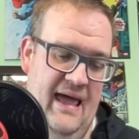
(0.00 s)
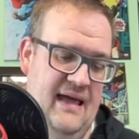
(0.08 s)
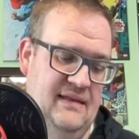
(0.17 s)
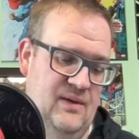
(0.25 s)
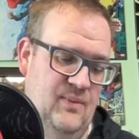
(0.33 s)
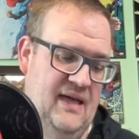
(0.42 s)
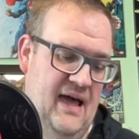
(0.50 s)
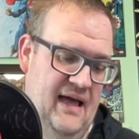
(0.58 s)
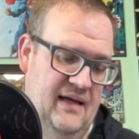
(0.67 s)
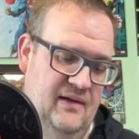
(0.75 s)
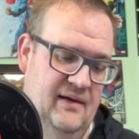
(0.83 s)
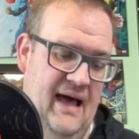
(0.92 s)
hate that we
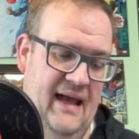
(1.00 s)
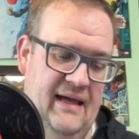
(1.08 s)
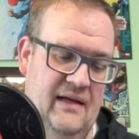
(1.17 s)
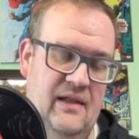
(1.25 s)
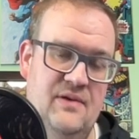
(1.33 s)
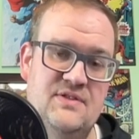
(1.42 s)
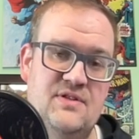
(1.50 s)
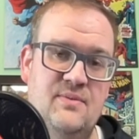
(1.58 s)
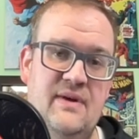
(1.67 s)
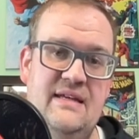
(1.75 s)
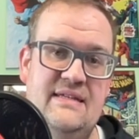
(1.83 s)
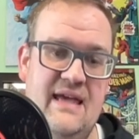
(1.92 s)
got it close to
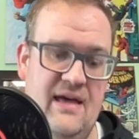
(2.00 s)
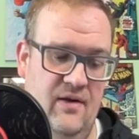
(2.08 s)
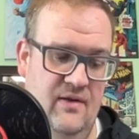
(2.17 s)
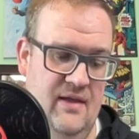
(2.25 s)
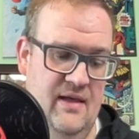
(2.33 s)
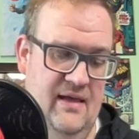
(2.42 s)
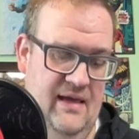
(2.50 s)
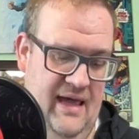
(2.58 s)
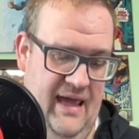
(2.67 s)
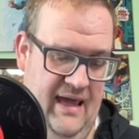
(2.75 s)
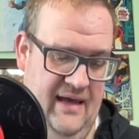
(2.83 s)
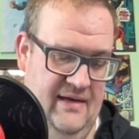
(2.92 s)
retail.
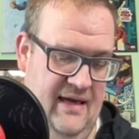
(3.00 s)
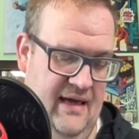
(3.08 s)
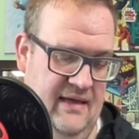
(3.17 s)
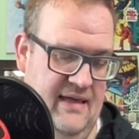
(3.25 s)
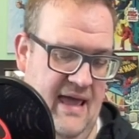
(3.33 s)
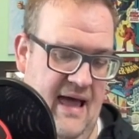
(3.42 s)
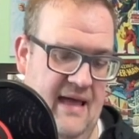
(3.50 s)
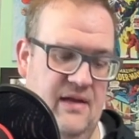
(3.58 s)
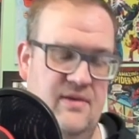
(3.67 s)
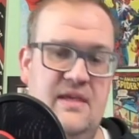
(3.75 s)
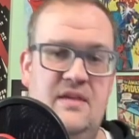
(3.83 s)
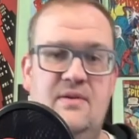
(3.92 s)
And I
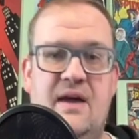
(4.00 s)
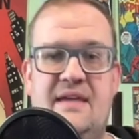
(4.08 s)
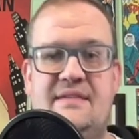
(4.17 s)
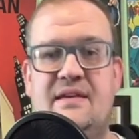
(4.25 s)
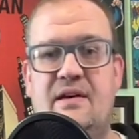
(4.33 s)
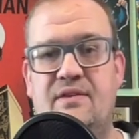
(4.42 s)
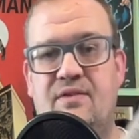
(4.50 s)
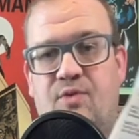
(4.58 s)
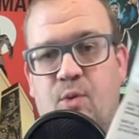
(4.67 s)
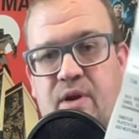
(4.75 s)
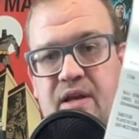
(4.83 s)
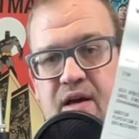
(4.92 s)
know that you guys saw the
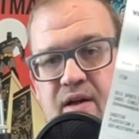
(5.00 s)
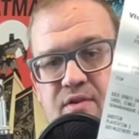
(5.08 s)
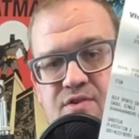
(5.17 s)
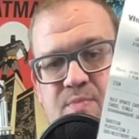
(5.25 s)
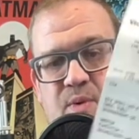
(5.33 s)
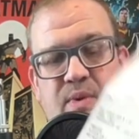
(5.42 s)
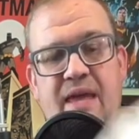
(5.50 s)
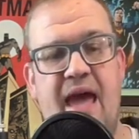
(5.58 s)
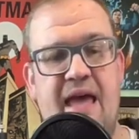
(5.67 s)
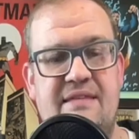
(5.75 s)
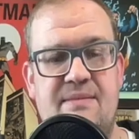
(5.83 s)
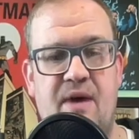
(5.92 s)
$40, but we
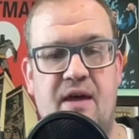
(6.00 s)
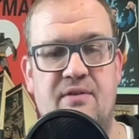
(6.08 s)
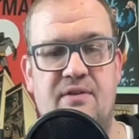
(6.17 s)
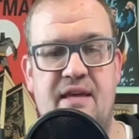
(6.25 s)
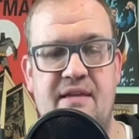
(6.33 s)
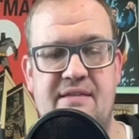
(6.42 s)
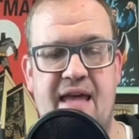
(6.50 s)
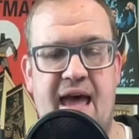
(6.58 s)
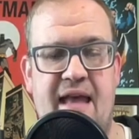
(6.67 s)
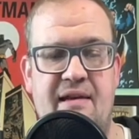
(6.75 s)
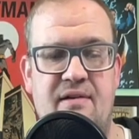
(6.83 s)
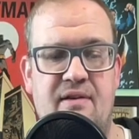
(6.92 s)
had some other things
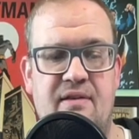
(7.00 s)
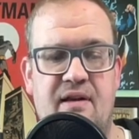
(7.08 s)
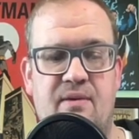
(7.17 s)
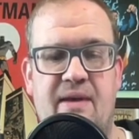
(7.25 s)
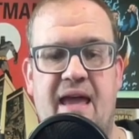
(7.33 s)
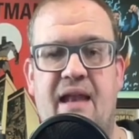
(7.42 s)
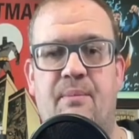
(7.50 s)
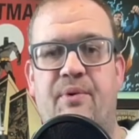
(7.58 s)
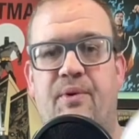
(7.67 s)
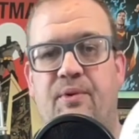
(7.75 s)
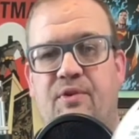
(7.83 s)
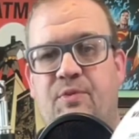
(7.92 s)
added on there. We had a
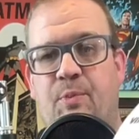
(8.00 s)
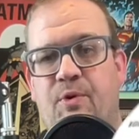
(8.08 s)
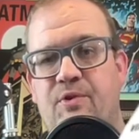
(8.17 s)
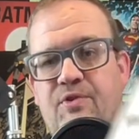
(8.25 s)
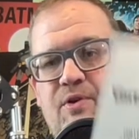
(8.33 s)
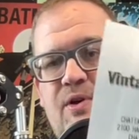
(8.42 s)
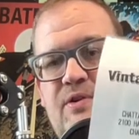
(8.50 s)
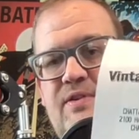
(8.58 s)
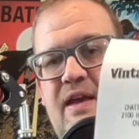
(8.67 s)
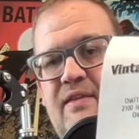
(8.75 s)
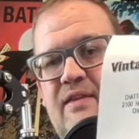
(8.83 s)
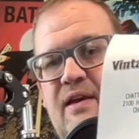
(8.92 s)
bulk sports card
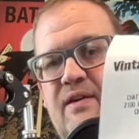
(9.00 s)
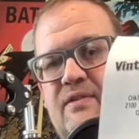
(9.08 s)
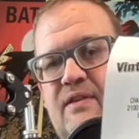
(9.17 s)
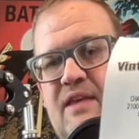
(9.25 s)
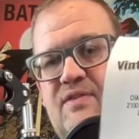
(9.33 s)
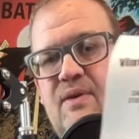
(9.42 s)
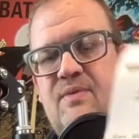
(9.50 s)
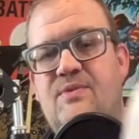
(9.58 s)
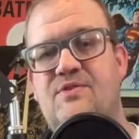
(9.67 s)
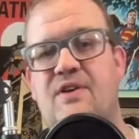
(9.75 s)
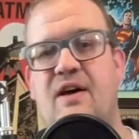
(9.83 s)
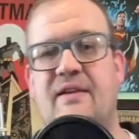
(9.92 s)
thing there, and that's what
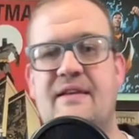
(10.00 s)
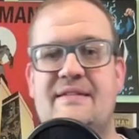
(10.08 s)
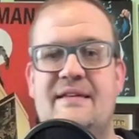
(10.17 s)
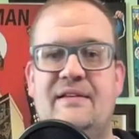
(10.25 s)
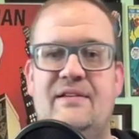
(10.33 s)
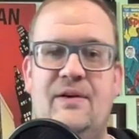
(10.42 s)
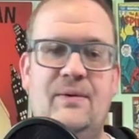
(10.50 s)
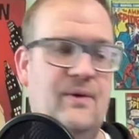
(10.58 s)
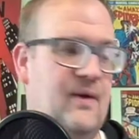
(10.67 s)
you're not listening to.